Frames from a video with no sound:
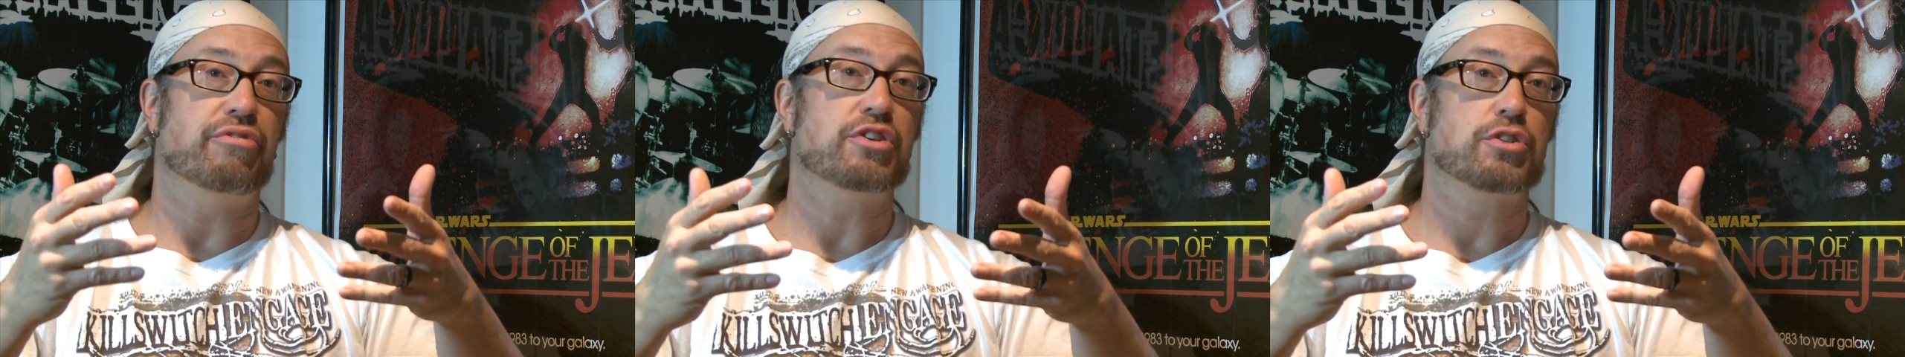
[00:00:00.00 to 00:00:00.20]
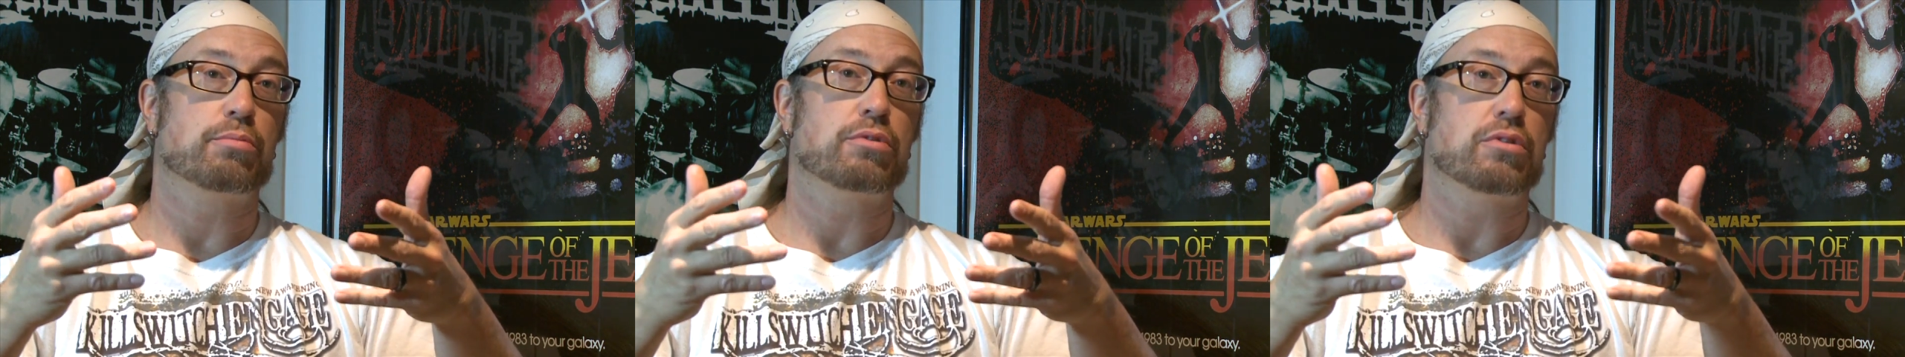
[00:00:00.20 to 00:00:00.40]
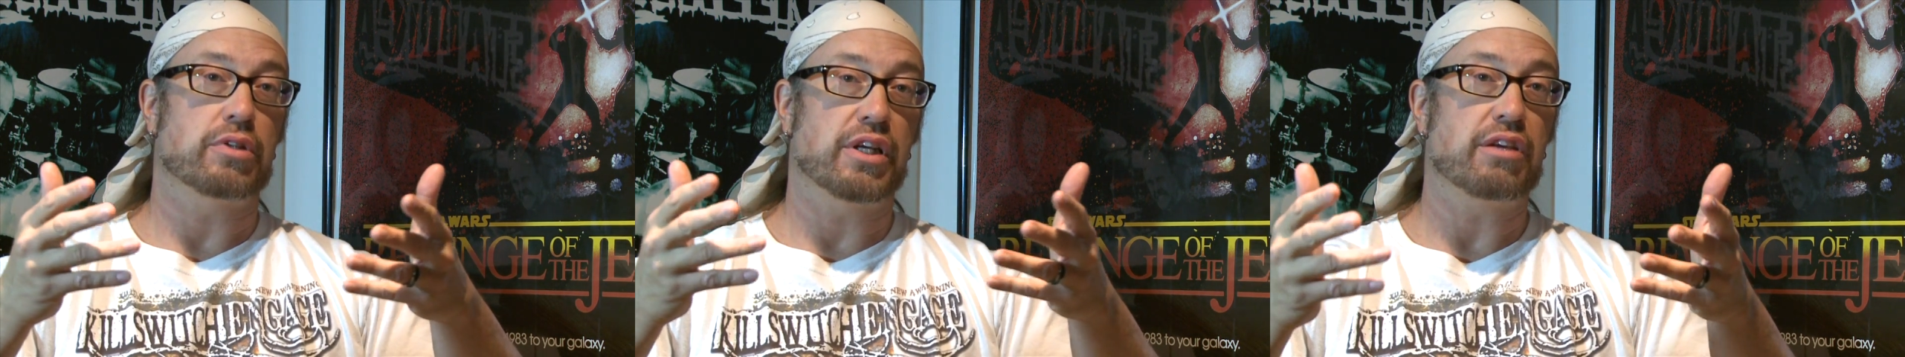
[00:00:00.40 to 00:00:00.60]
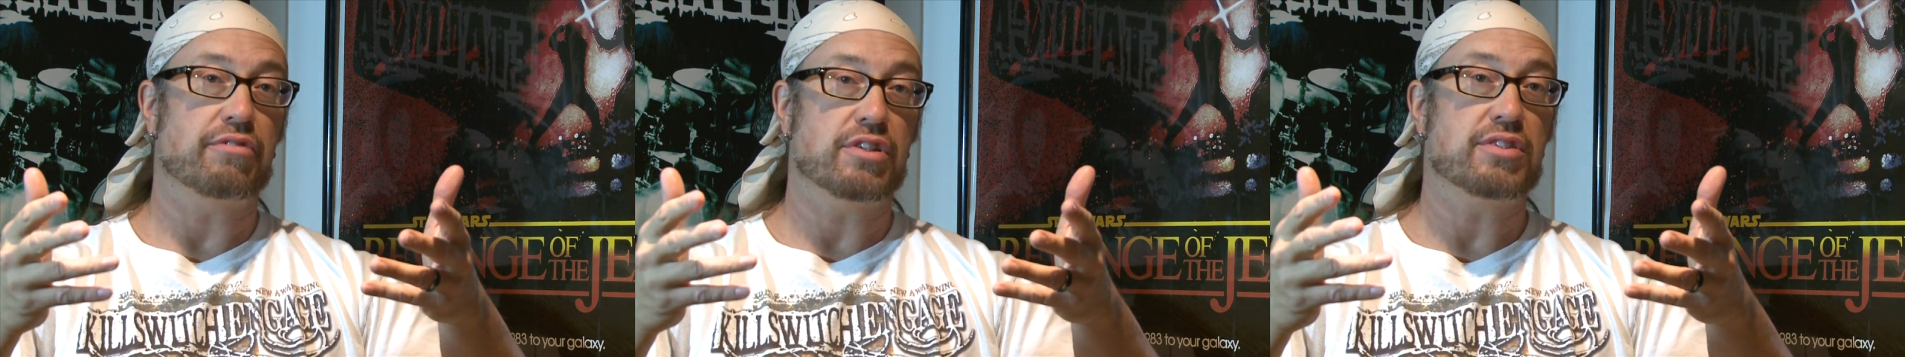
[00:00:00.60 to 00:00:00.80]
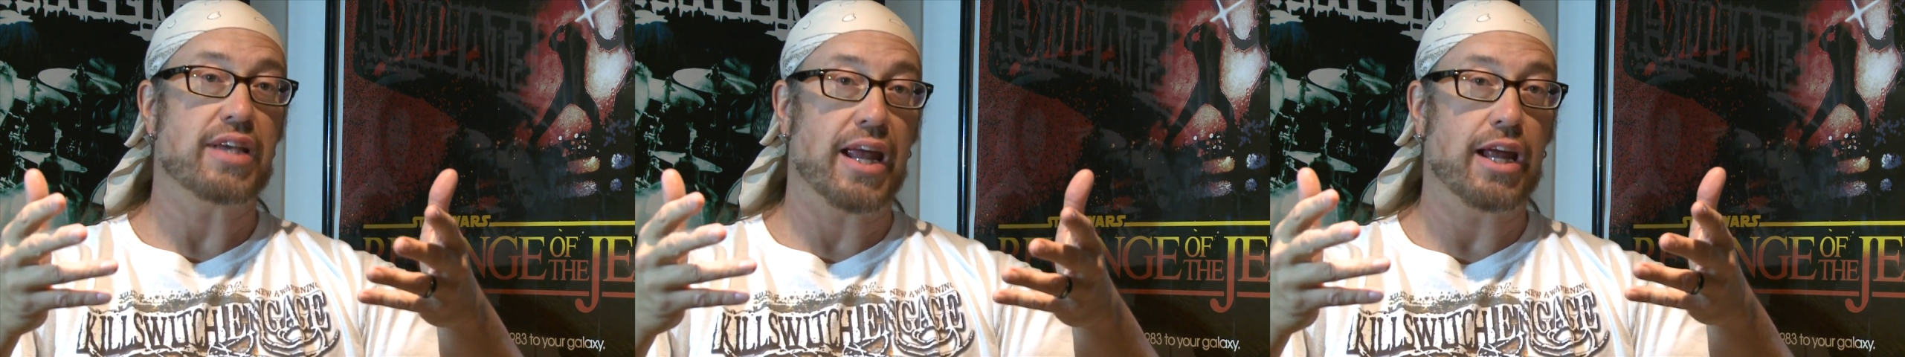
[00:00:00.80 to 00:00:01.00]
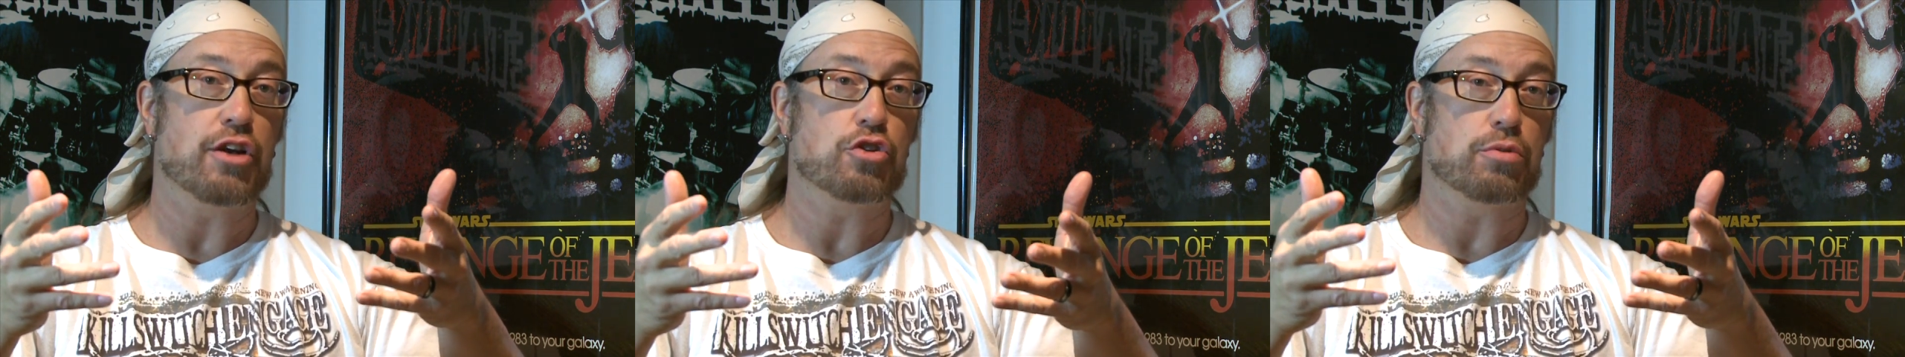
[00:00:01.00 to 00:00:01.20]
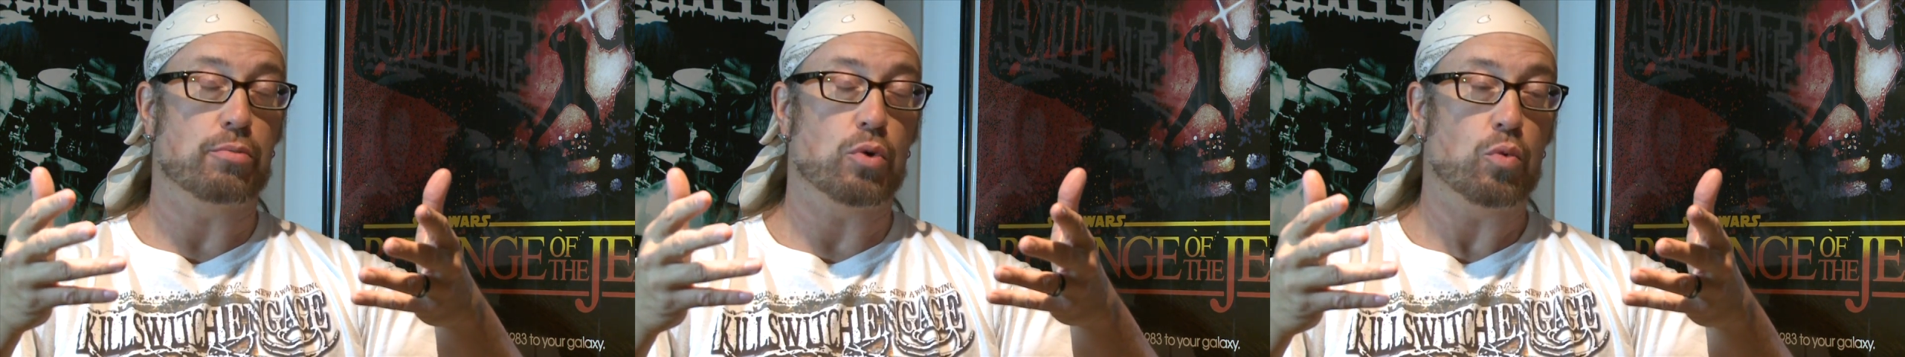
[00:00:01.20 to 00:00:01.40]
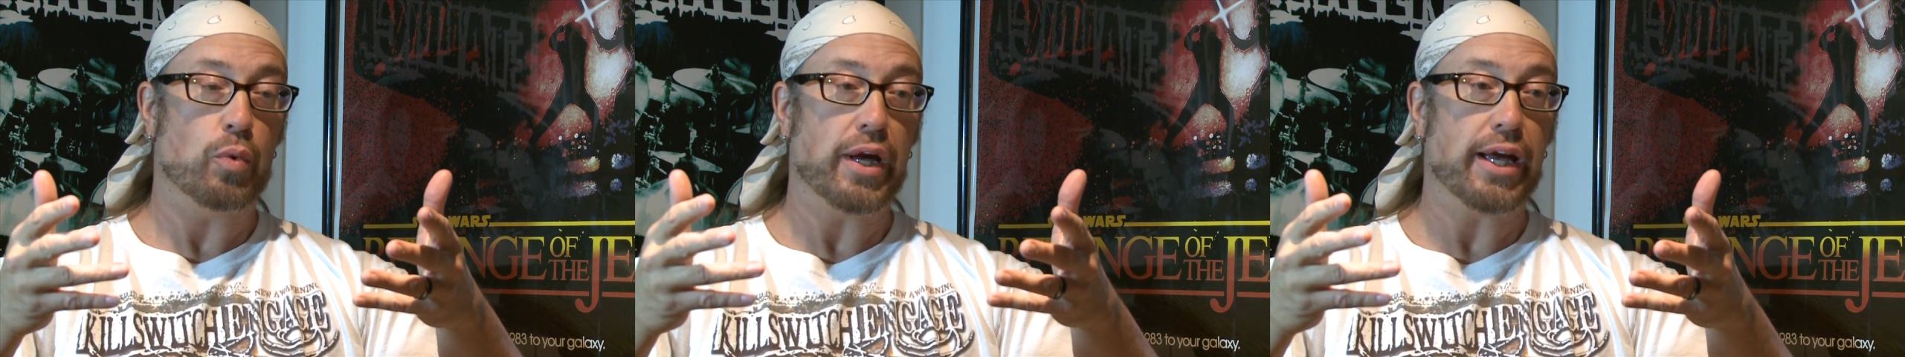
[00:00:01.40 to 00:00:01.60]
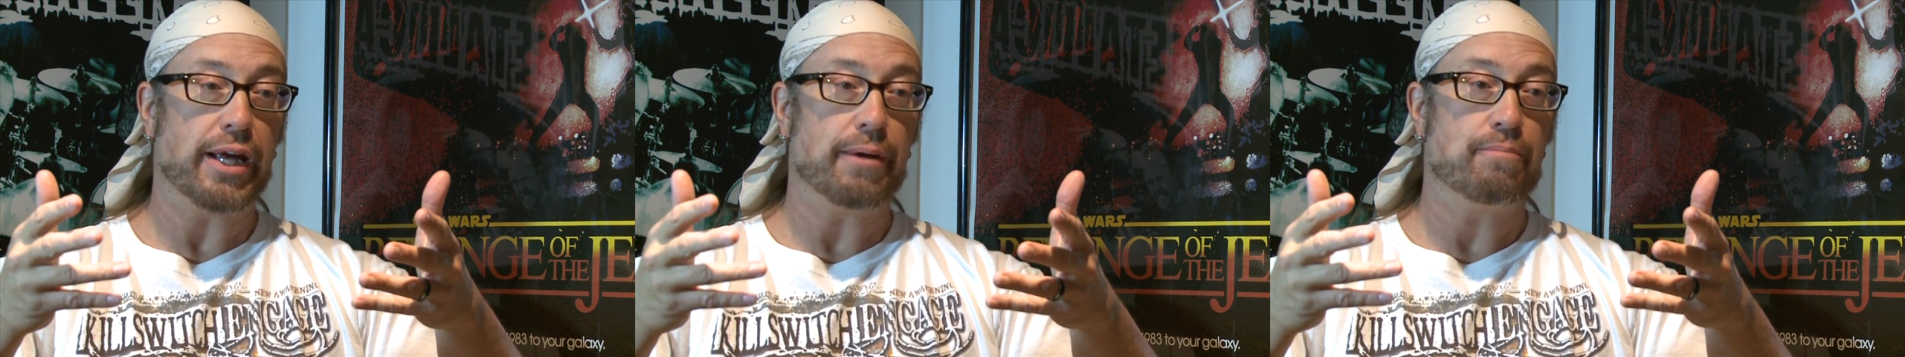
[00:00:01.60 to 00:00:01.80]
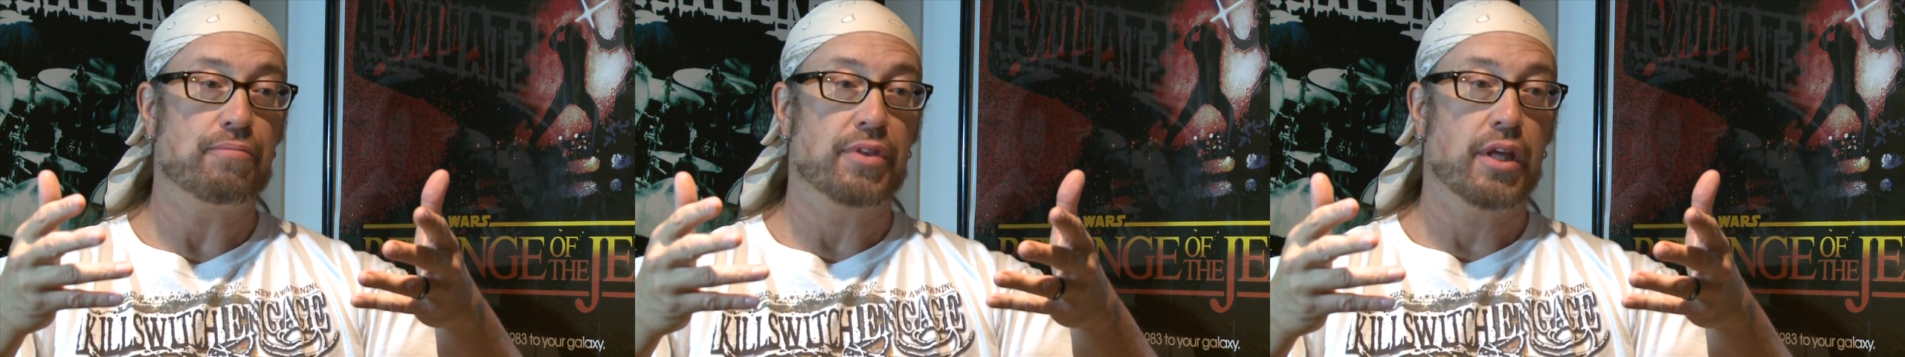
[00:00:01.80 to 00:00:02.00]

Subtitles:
visible and even tangible way.